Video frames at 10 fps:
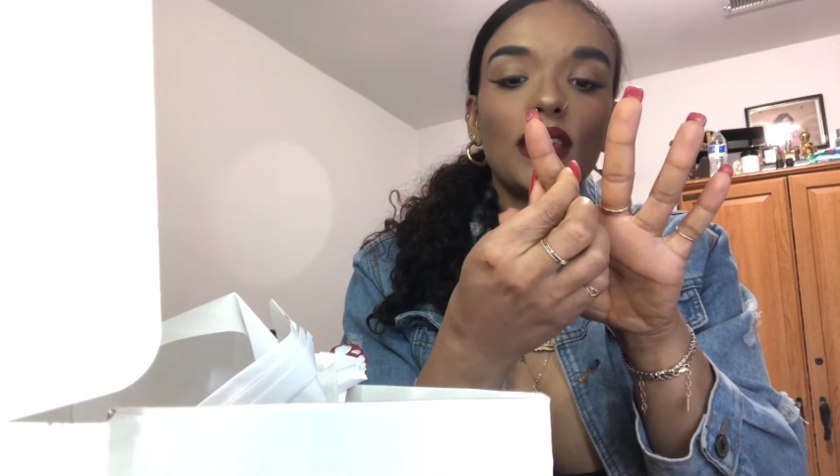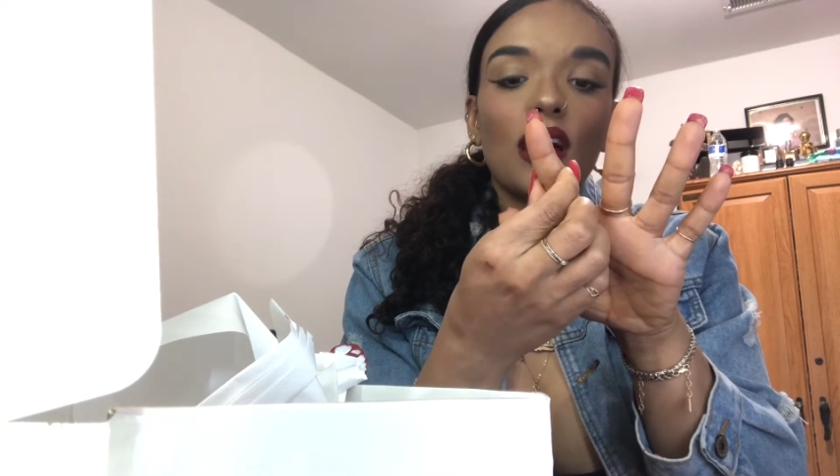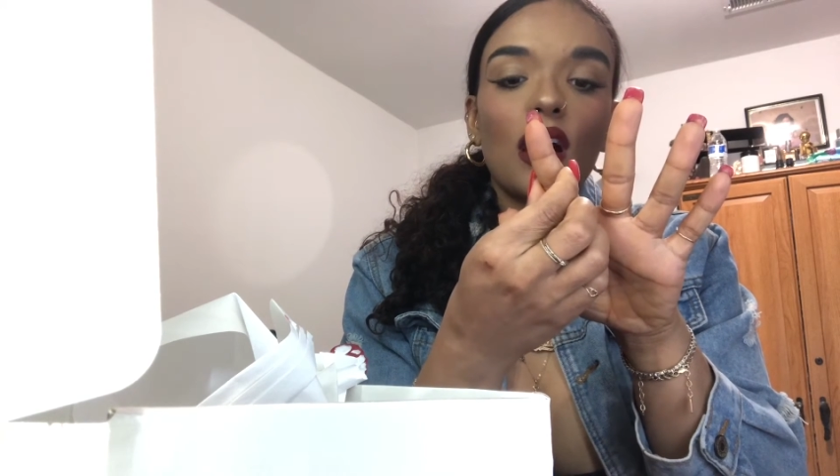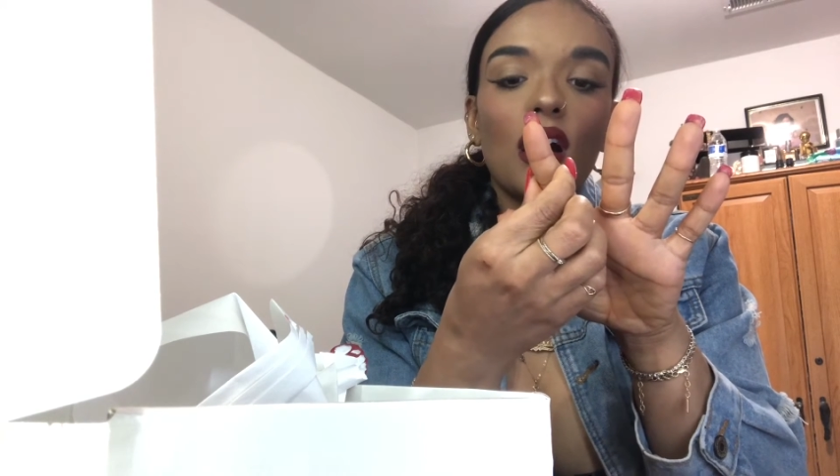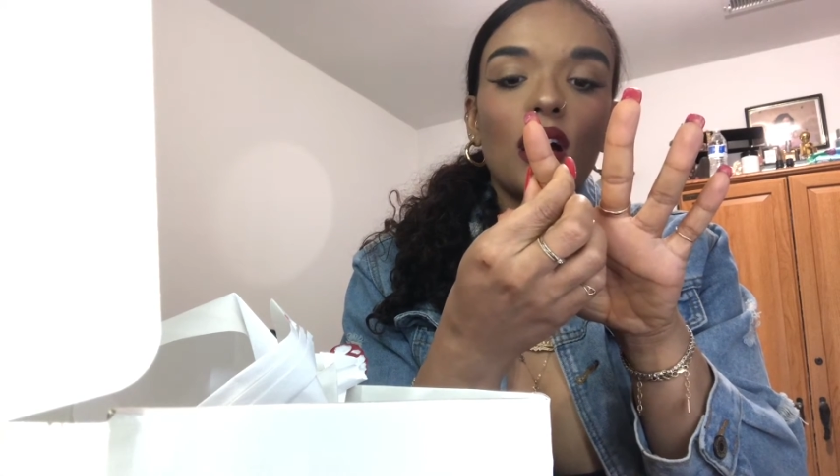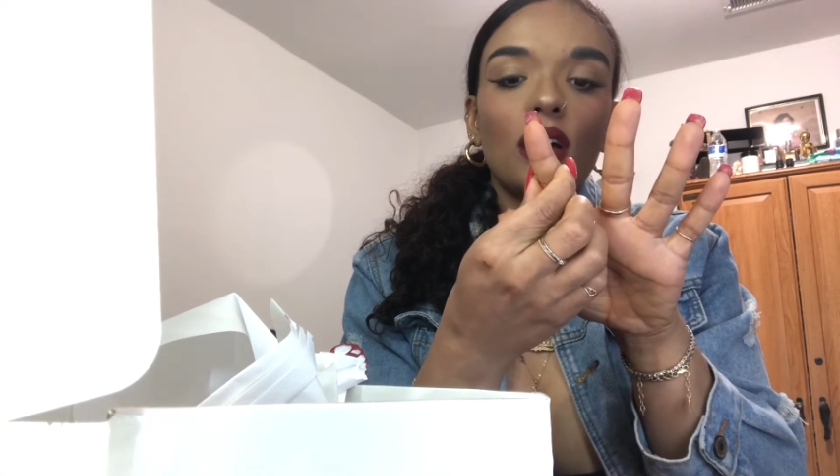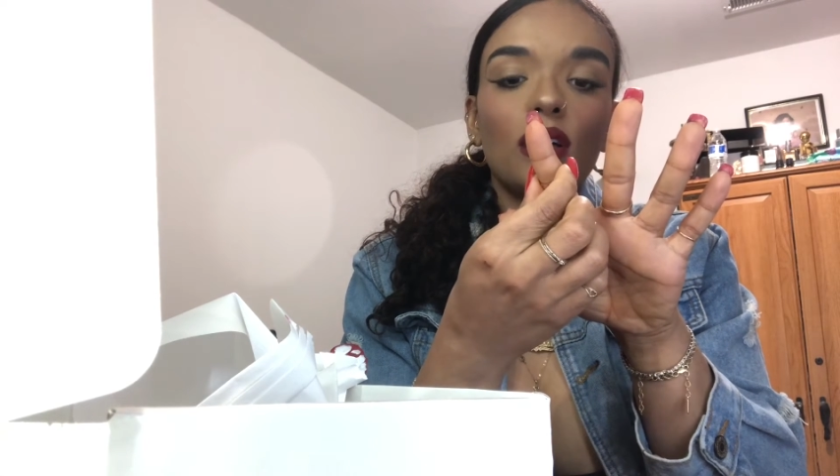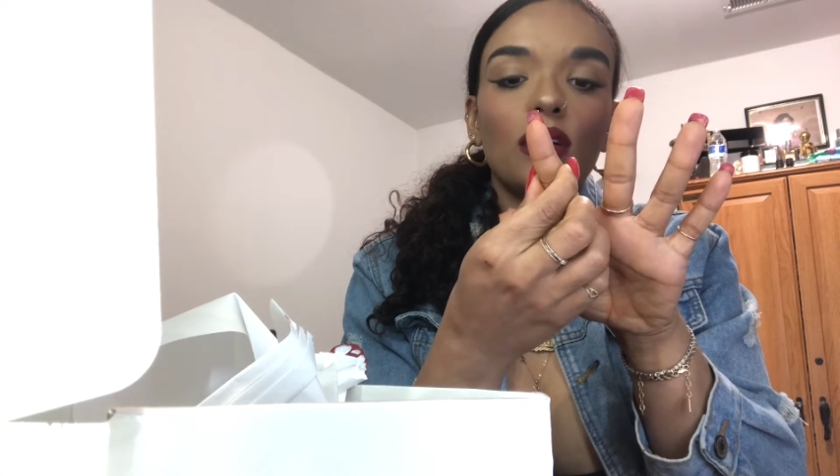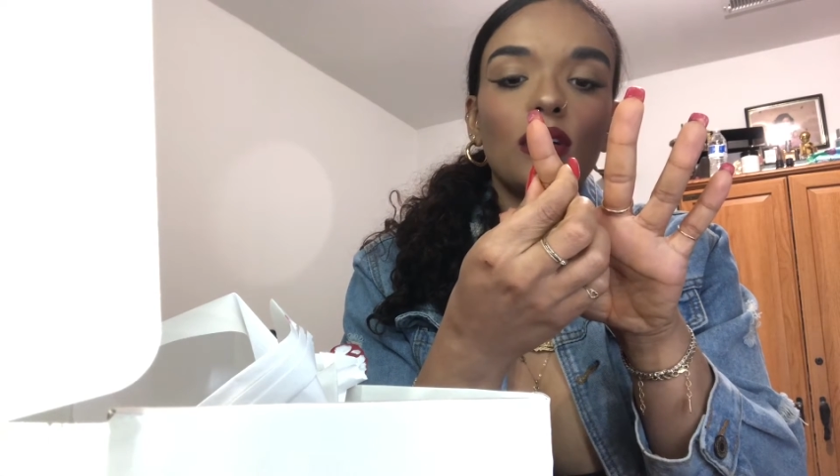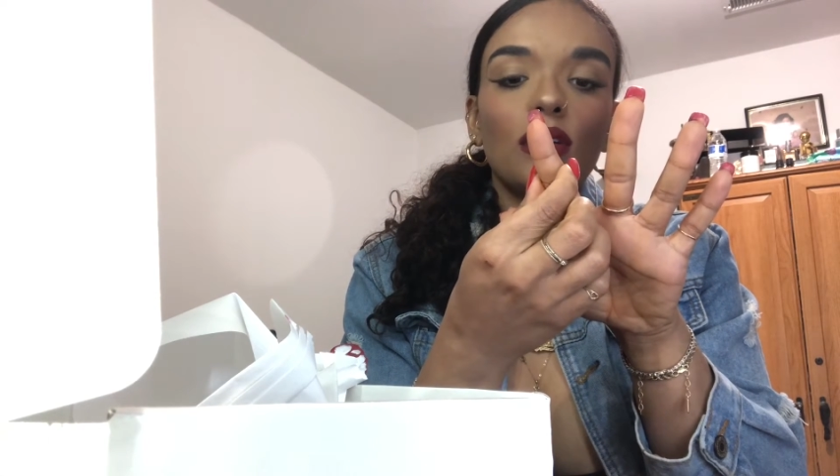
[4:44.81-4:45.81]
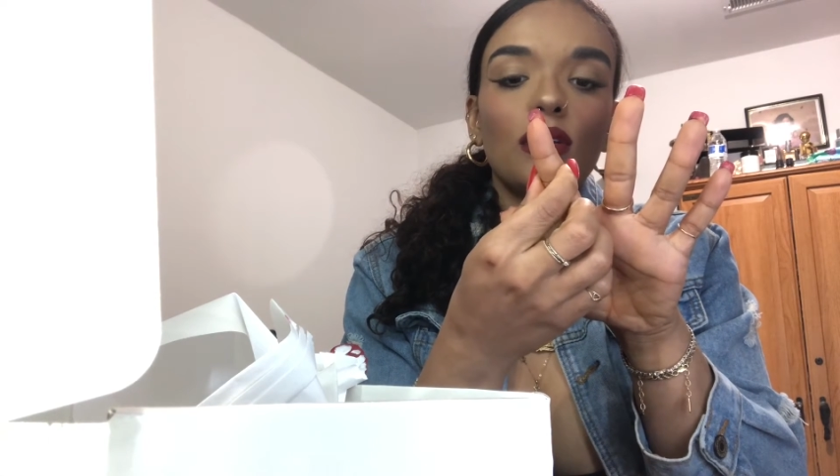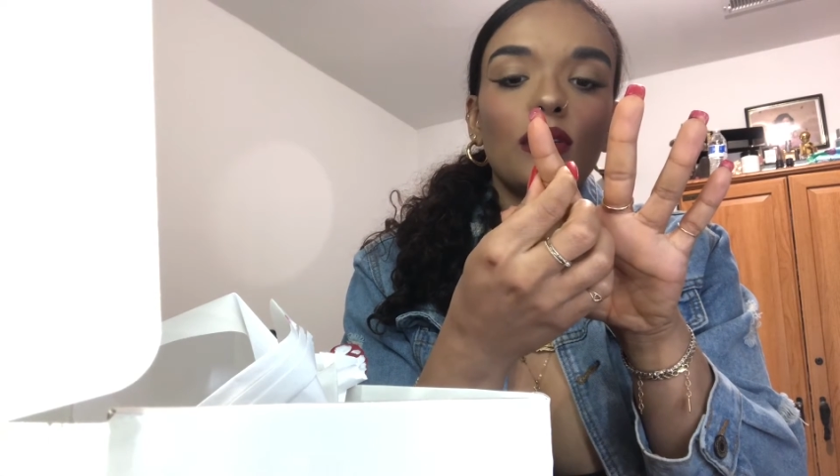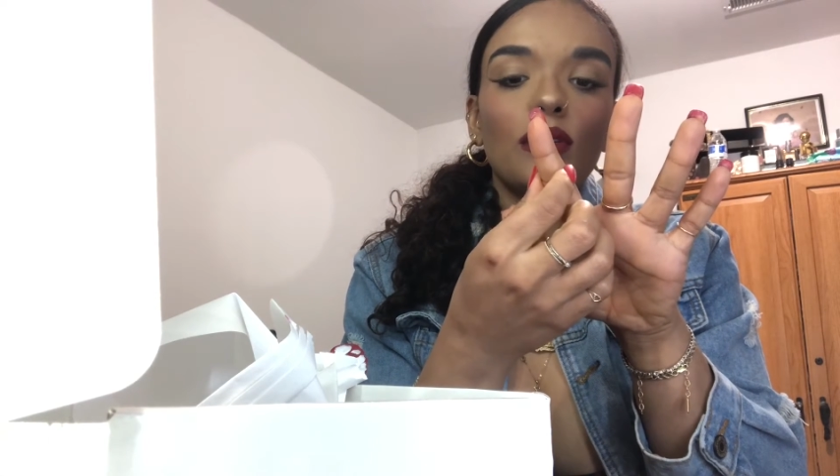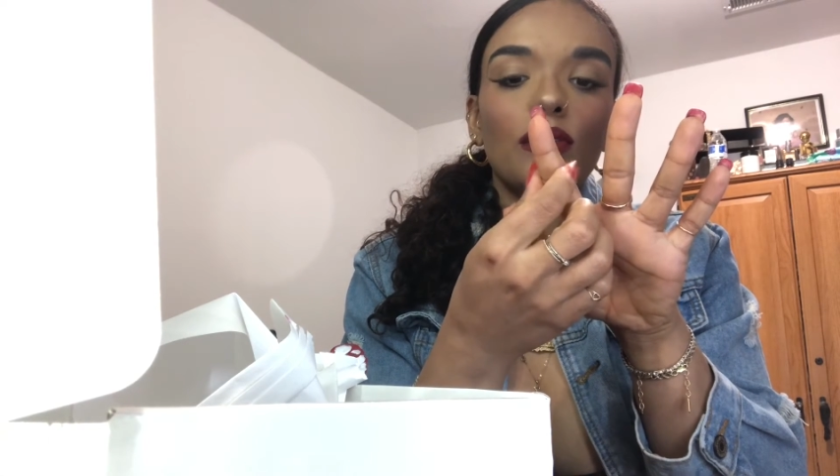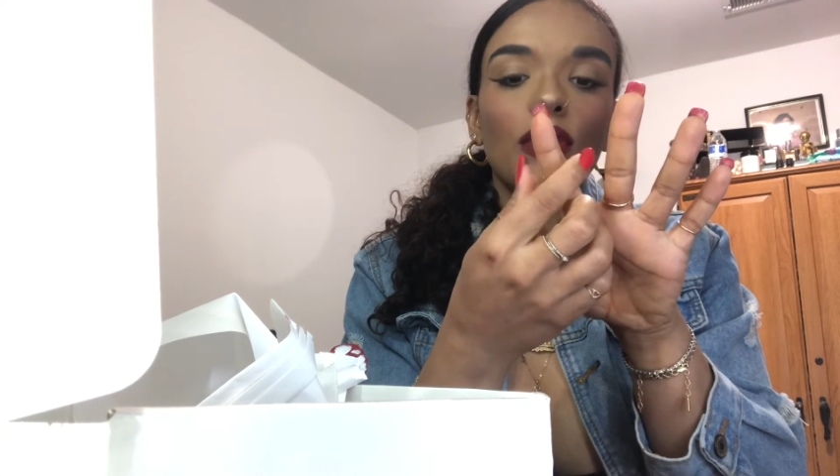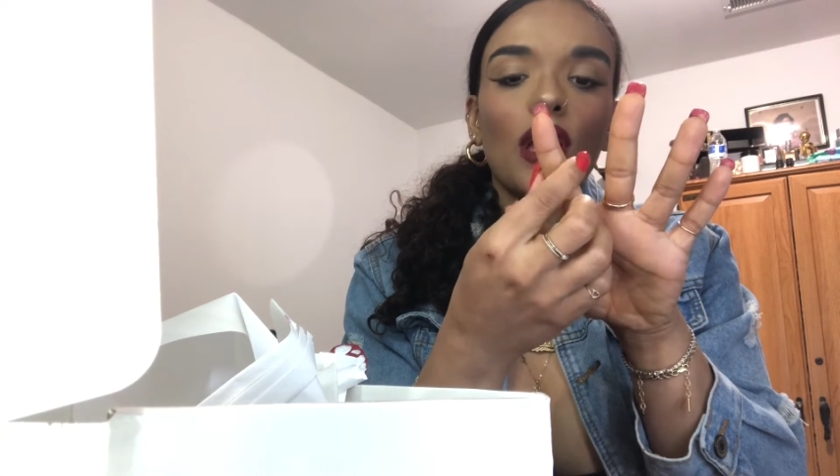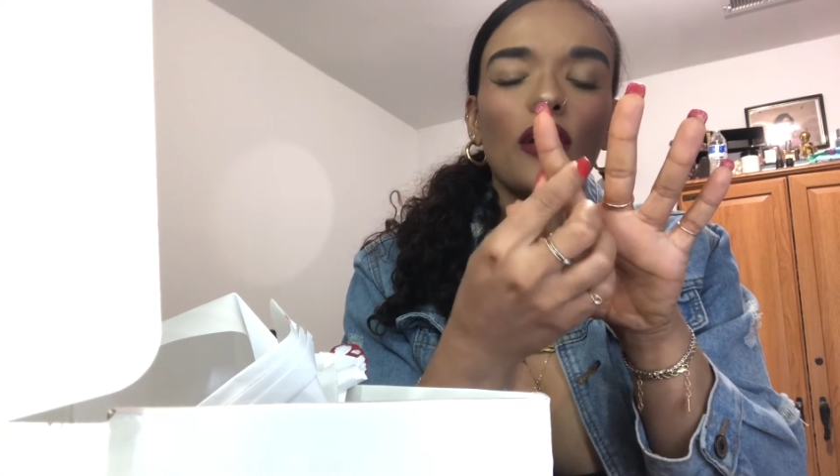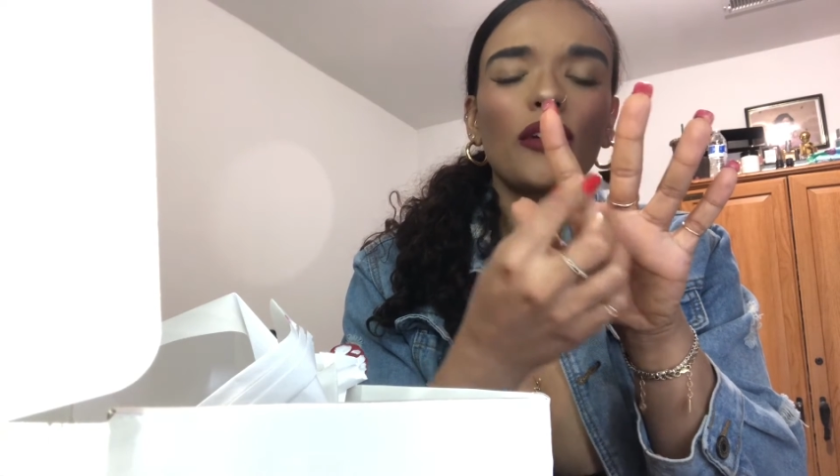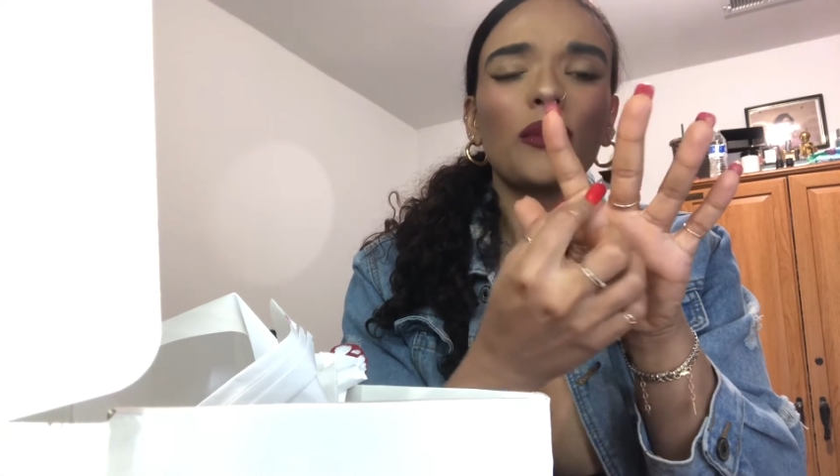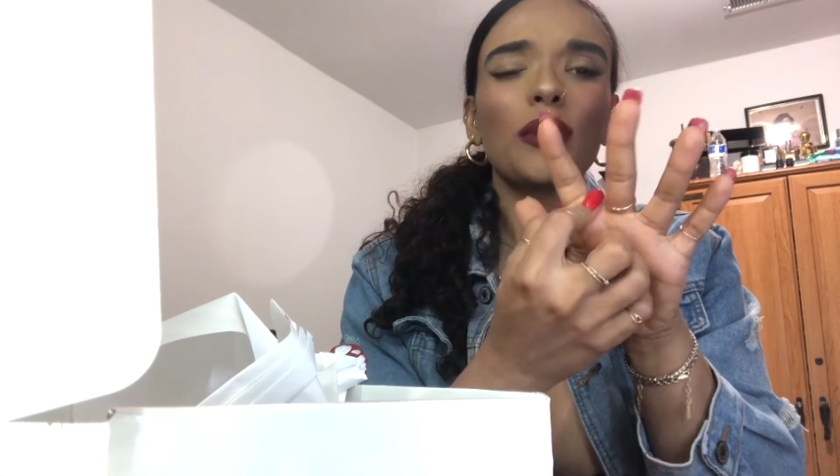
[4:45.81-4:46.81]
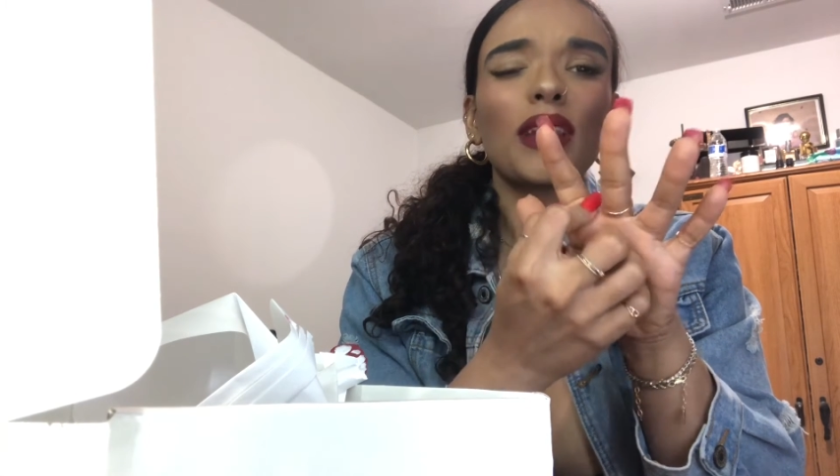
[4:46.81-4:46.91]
other one,